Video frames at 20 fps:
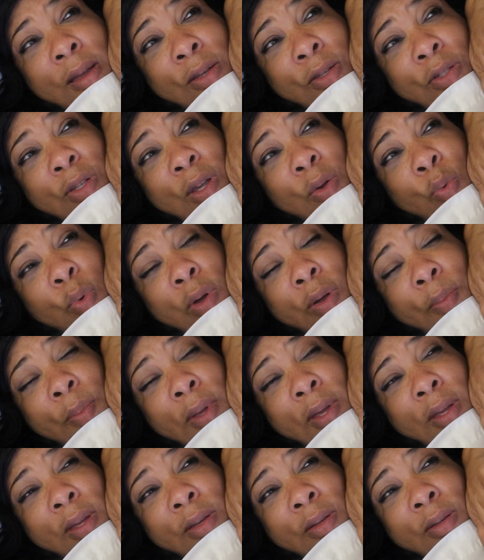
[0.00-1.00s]
she whooped
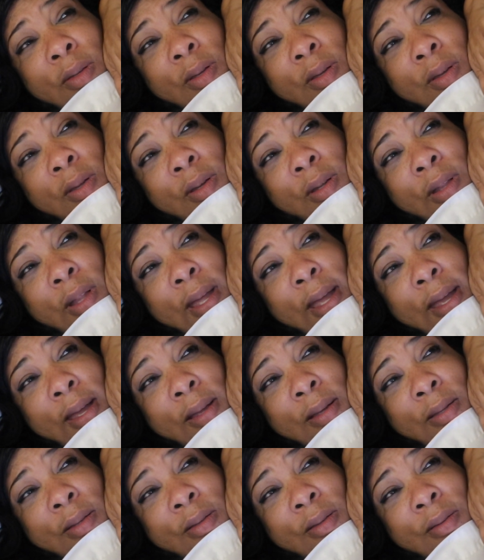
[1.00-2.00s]
me in
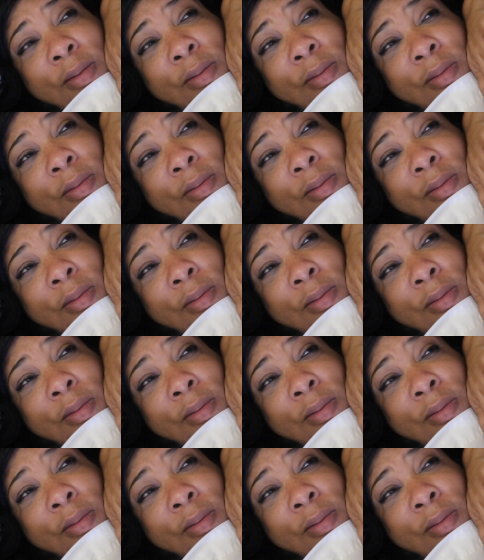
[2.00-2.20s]
class.